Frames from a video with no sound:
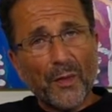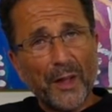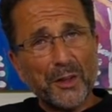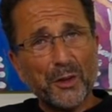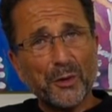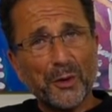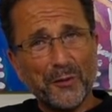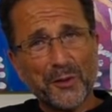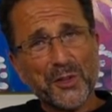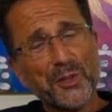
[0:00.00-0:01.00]
thank you.
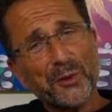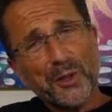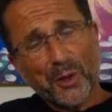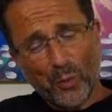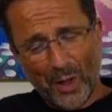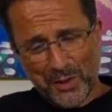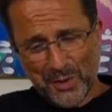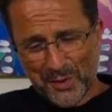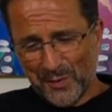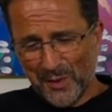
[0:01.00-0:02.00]
If you're still here
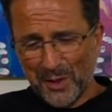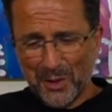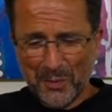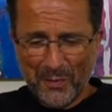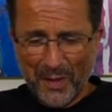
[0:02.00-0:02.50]
watching this video,